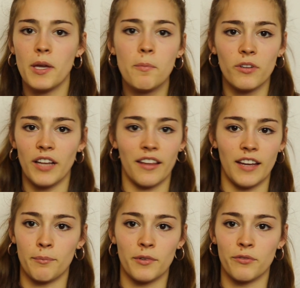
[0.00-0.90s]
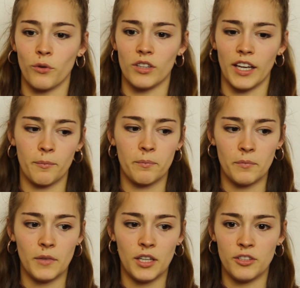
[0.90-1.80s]
people like that before, like
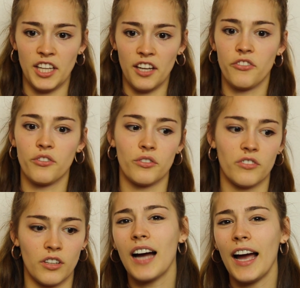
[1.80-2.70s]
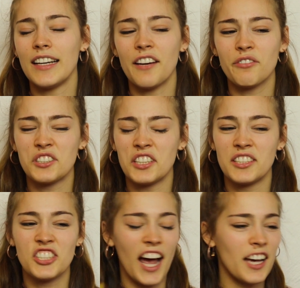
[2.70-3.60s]
dancers and I never
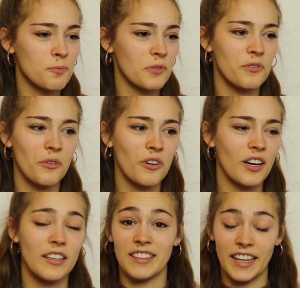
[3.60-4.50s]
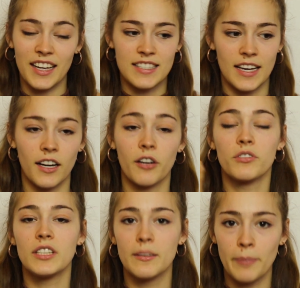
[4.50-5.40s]
did jazz before. Like I said, I
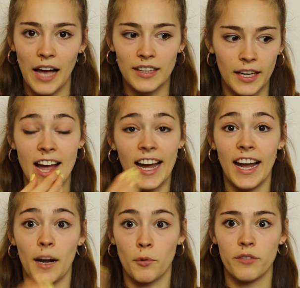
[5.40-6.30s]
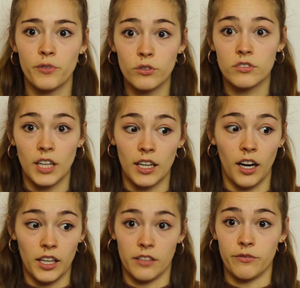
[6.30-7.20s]
only did ballet. Again, I'm confused that
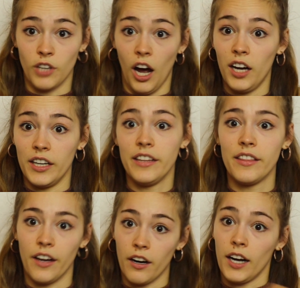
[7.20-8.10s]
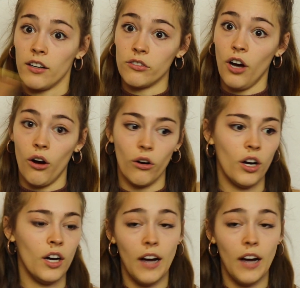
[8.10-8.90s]
I even got in there, I don't know.